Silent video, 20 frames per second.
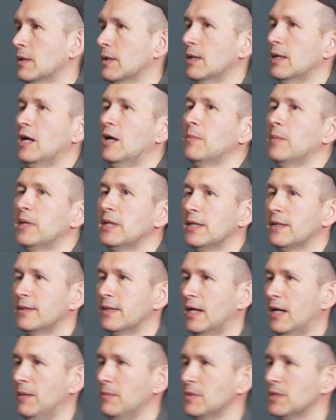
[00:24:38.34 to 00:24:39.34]
how many
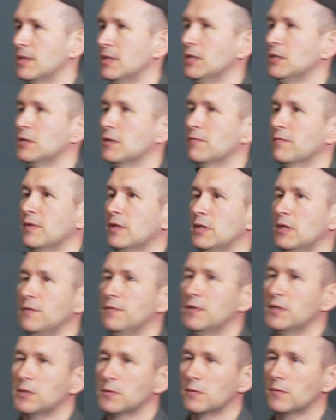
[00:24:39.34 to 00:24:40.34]
times each of the
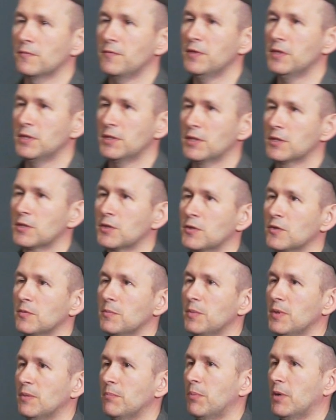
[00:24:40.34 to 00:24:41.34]
individual features
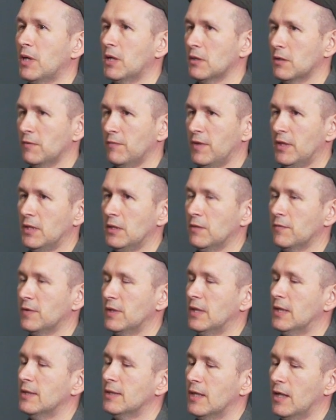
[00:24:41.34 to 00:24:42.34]
should be part of any of
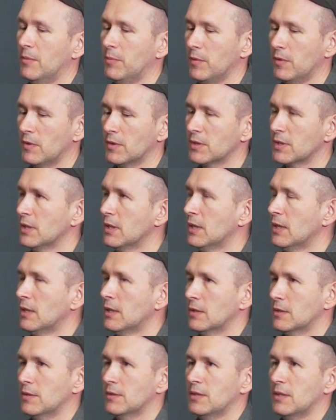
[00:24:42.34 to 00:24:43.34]
the n-tuples.
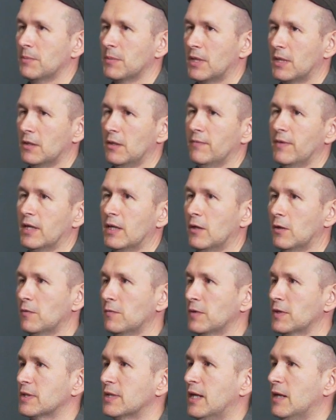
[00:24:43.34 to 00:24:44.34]
So there's some kind of like
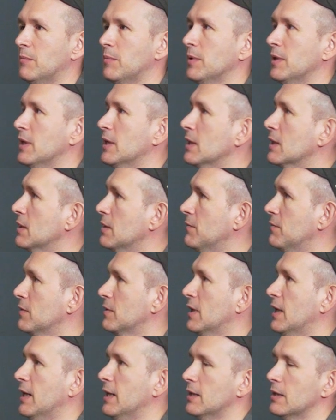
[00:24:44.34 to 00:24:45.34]
oversampling, if
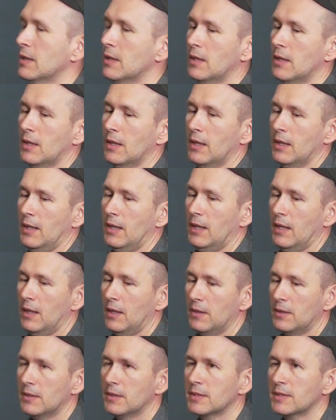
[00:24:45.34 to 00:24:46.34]
you like.
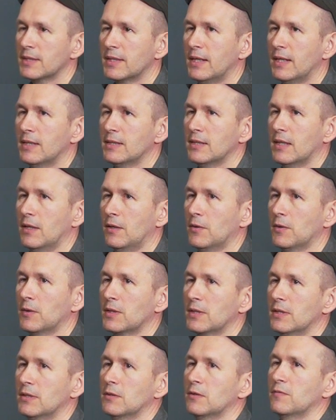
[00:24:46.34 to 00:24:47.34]
In this case, I
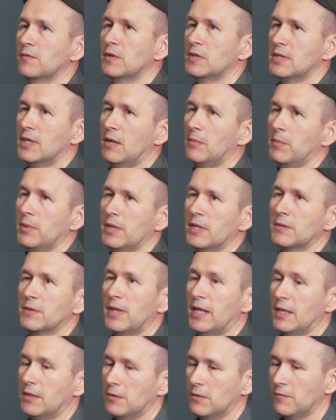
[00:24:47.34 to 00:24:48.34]
looked at the oversampling
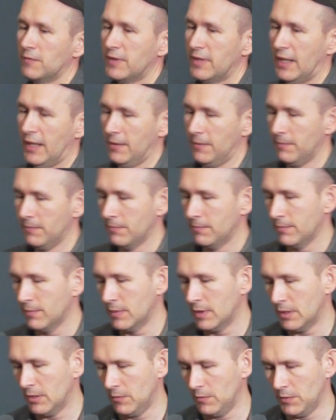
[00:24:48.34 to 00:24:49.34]
rate of 10,
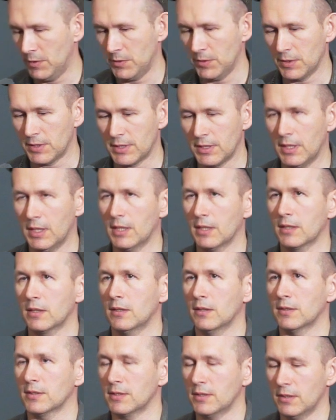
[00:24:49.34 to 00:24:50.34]
which was
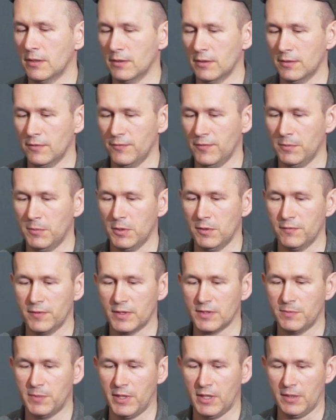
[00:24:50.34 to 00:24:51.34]
constant for both
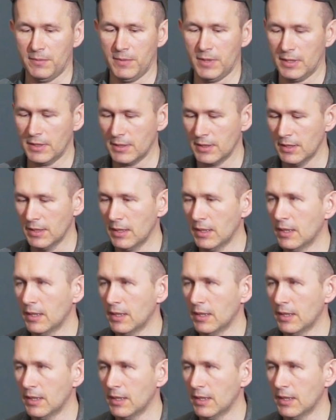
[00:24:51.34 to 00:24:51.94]
experiments.